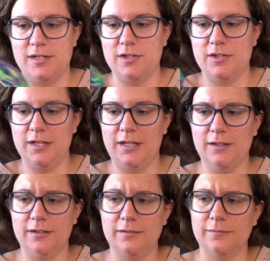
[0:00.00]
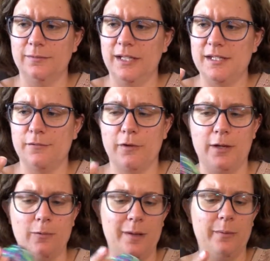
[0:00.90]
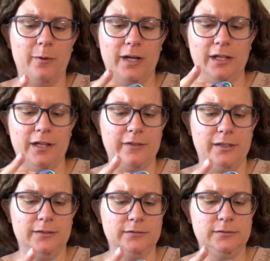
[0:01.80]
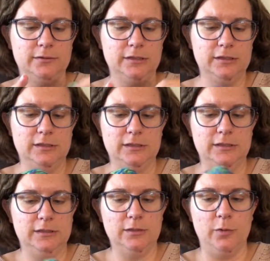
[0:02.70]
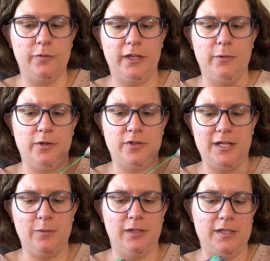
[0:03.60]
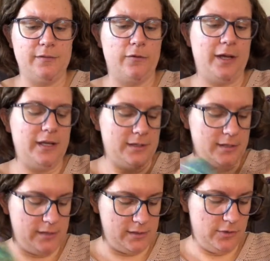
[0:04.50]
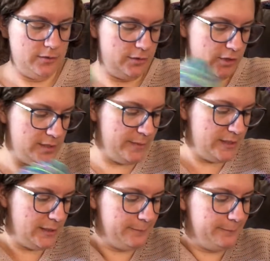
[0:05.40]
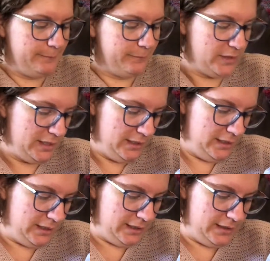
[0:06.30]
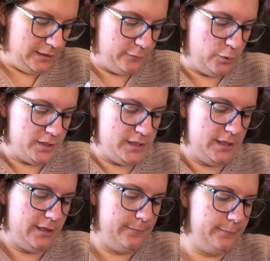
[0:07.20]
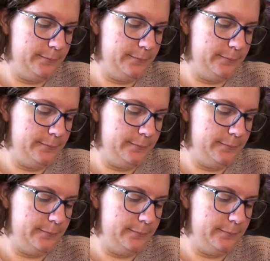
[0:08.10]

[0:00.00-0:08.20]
just like Lisa Frank rainbow, and I love it. Hopefully you understand what Lisa Frank is, because she's amazing. And then of course the